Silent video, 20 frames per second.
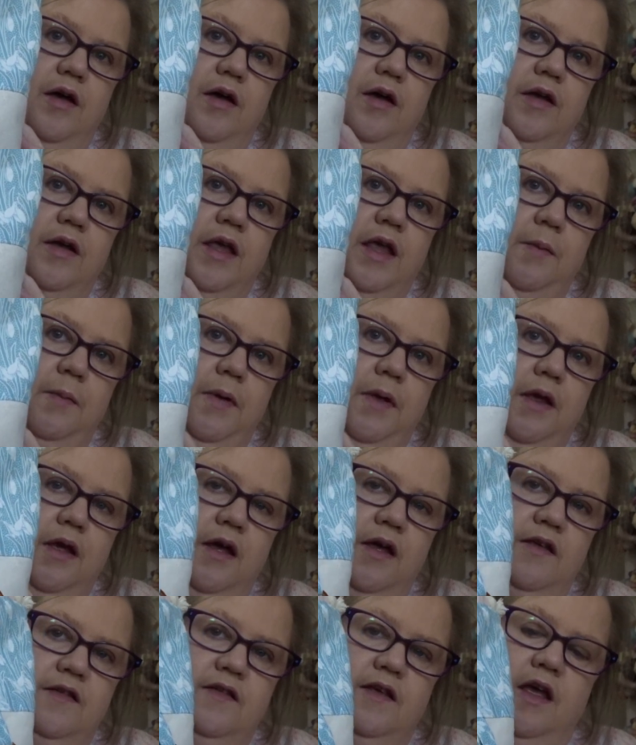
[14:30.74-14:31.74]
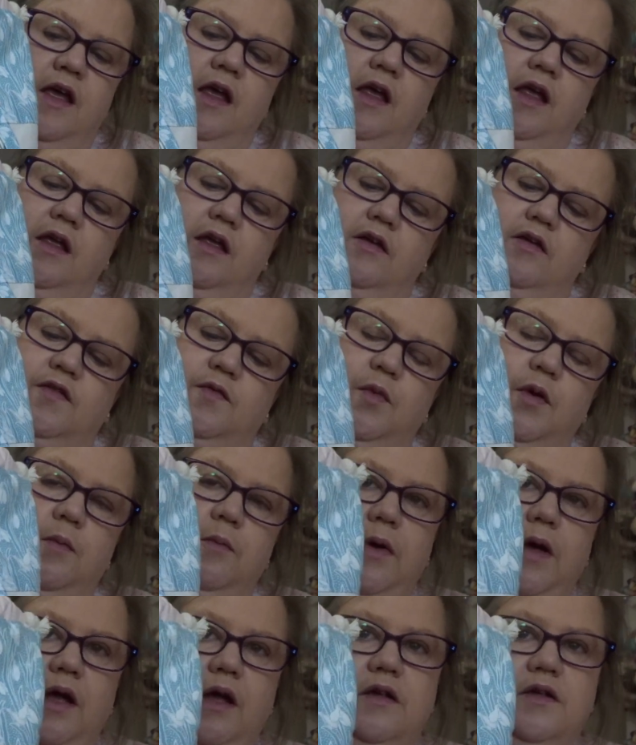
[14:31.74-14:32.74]
keeping as a spring
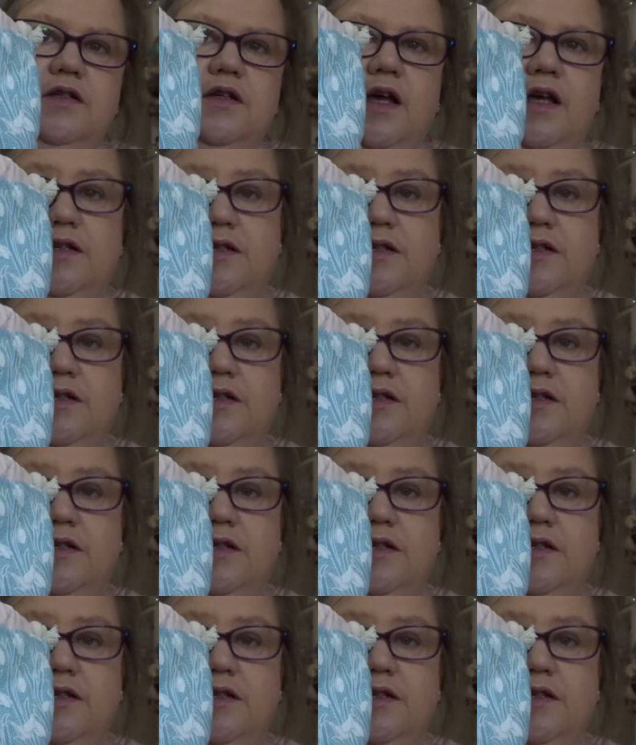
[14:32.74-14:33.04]
bag because it has